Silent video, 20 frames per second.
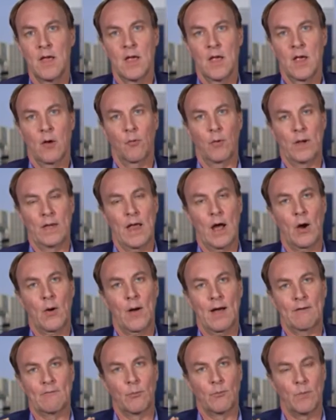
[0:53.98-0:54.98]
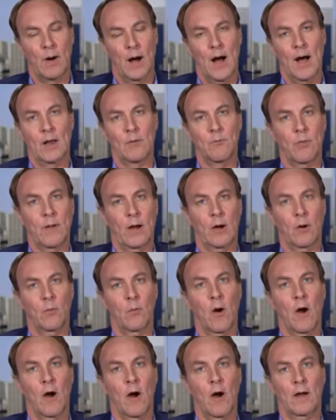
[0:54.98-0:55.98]
We now have a bond bear
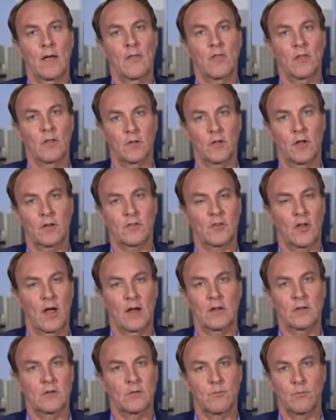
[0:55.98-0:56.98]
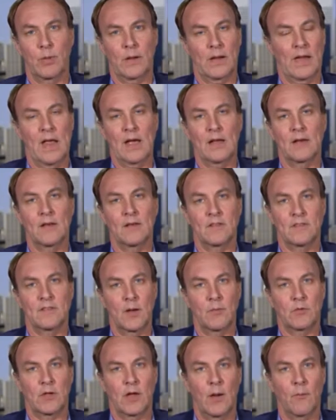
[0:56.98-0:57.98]
market that looks like it began in
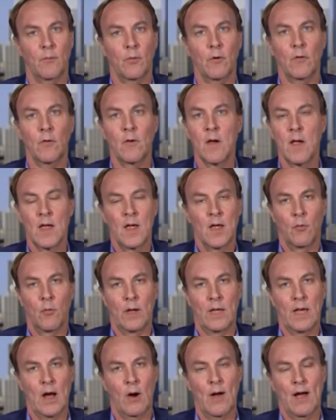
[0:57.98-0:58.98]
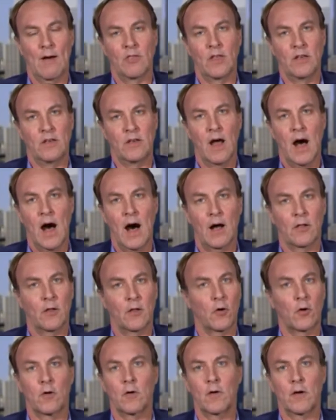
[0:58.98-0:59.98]
September. We now have the
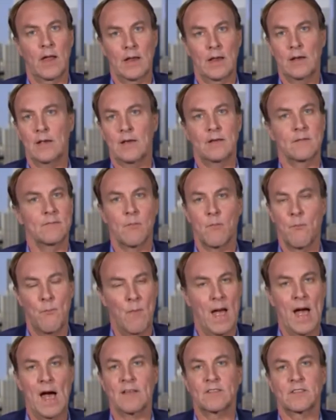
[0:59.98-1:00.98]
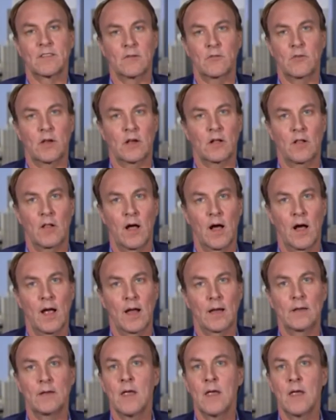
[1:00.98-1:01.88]
dollar in a massive decline.